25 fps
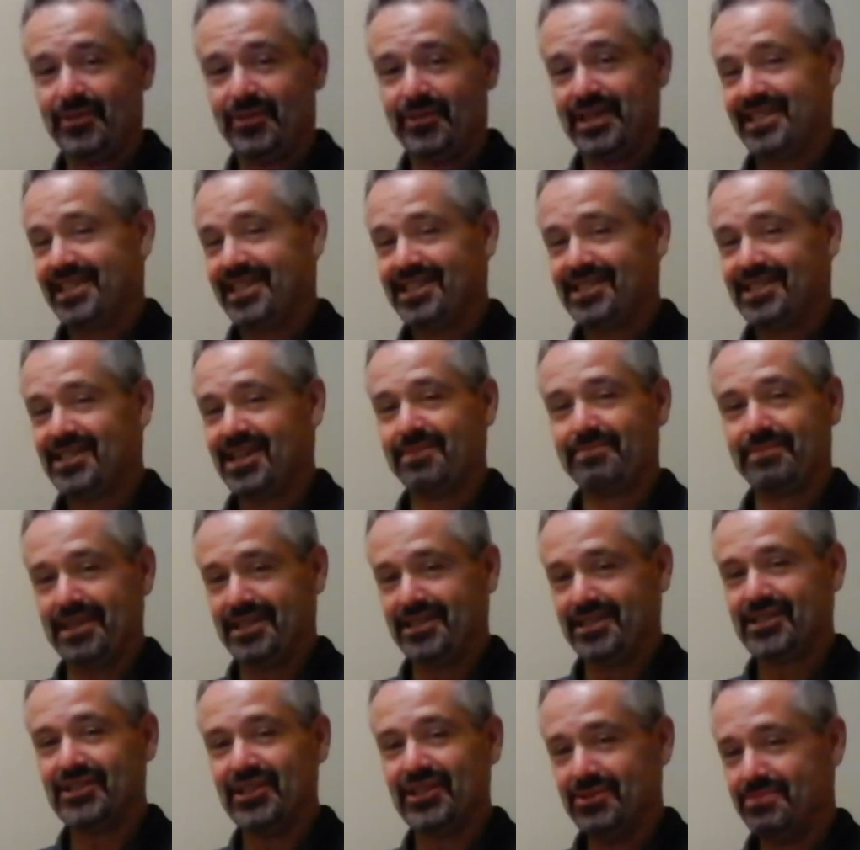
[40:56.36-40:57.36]
we did something
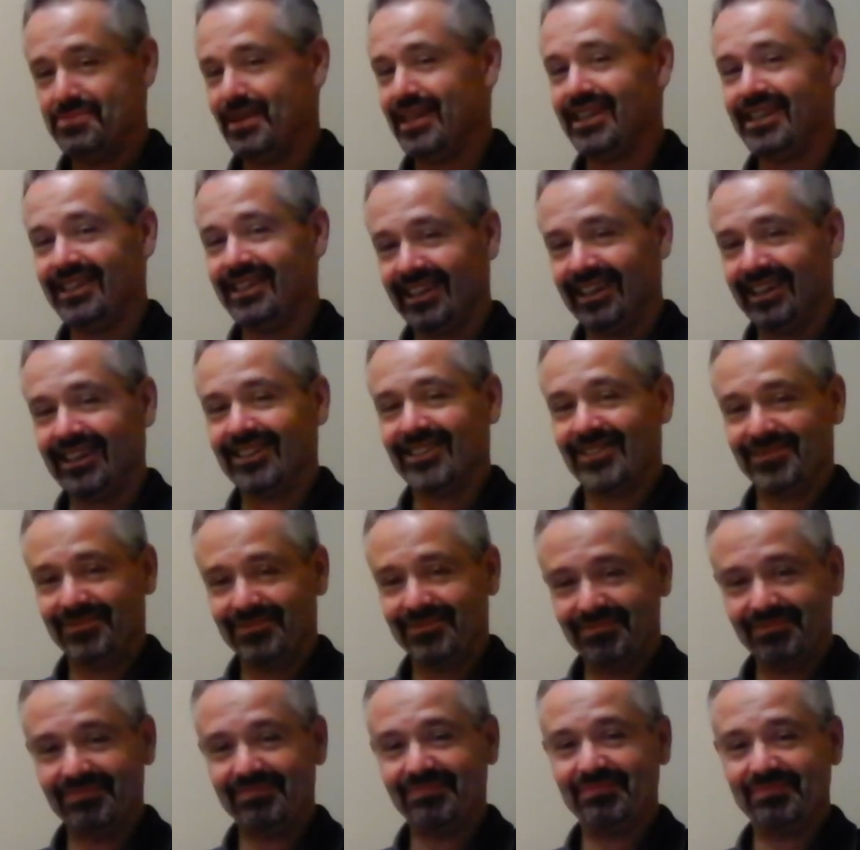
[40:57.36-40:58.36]
stupid in there.
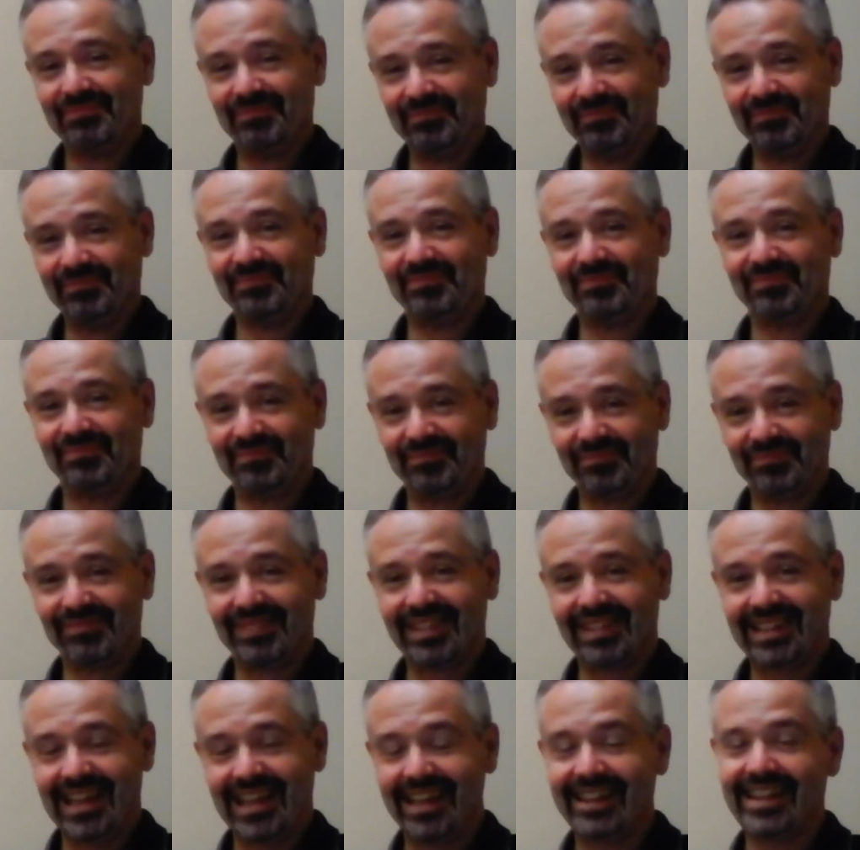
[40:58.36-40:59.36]

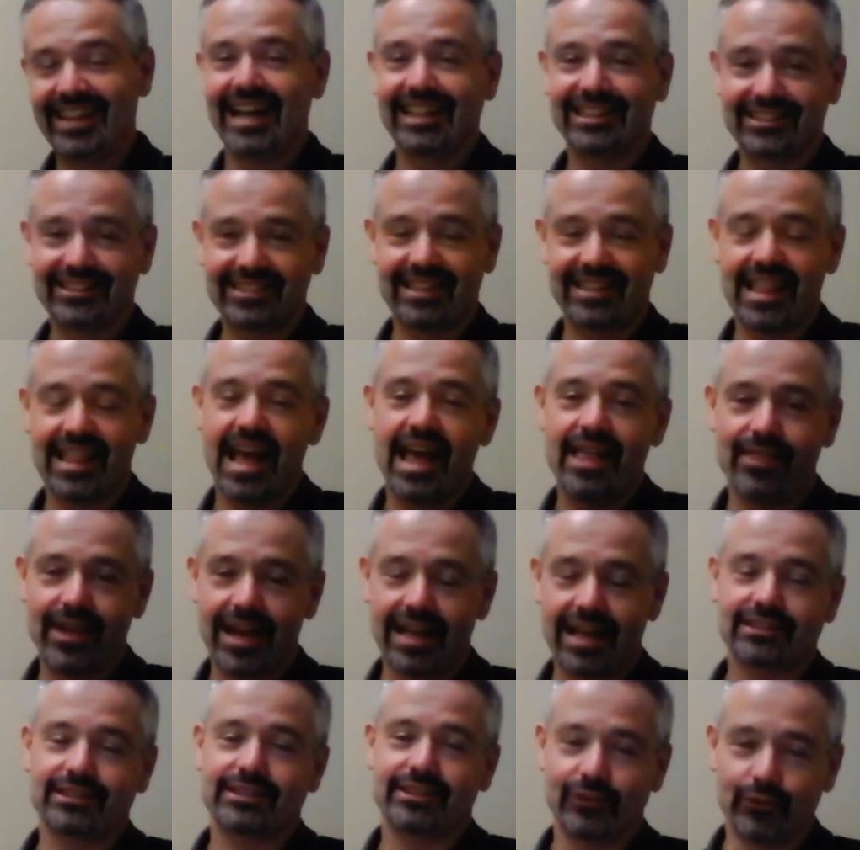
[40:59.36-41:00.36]
And
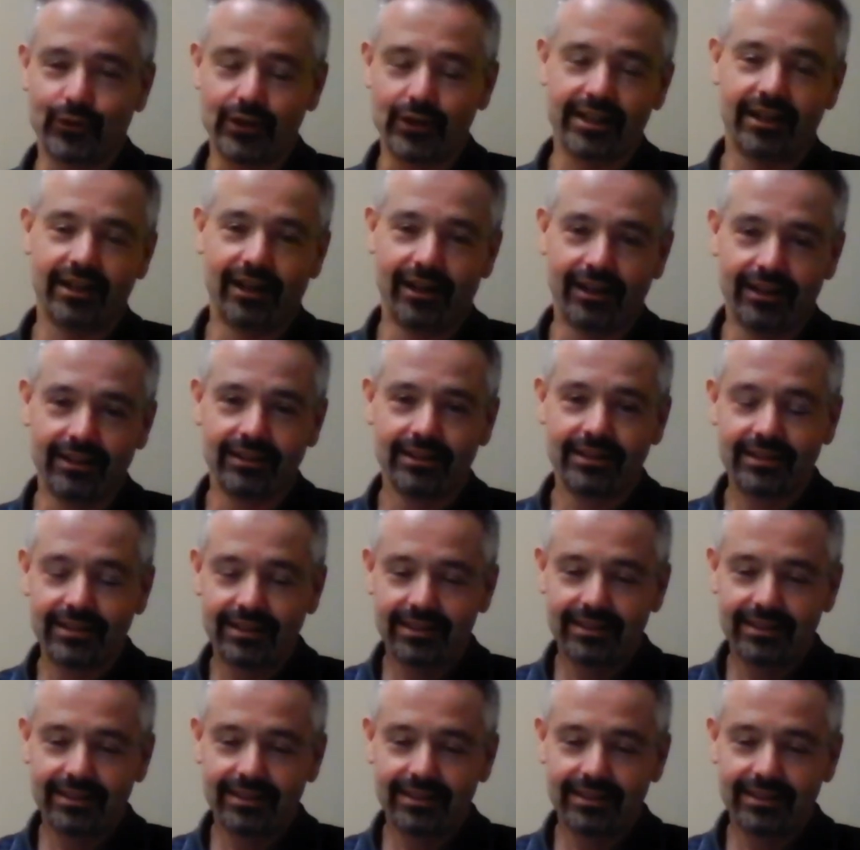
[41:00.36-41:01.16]
that's the real